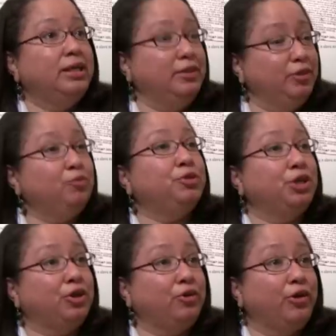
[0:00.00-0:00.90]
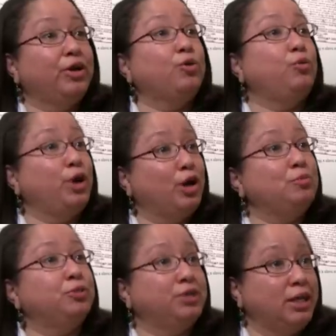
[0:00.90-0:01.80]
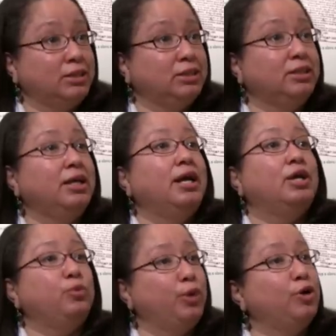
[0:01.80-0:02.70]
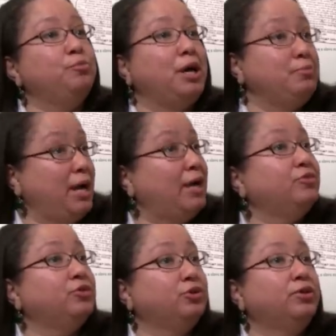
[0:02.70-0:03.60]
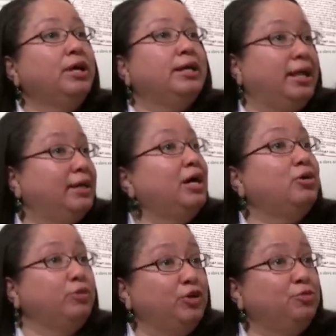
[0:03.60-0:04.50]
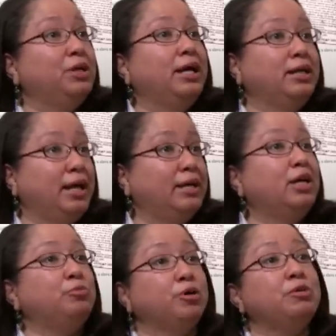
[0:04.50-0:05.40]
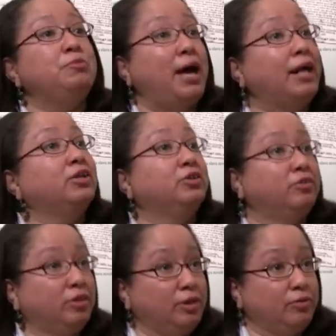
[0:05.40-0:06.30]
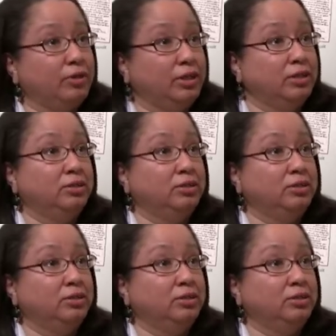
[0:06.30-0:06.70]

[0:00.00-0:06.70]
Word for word: in this particular area where I'm protected and where my master cannot reach me and cannot bring me back into slavery.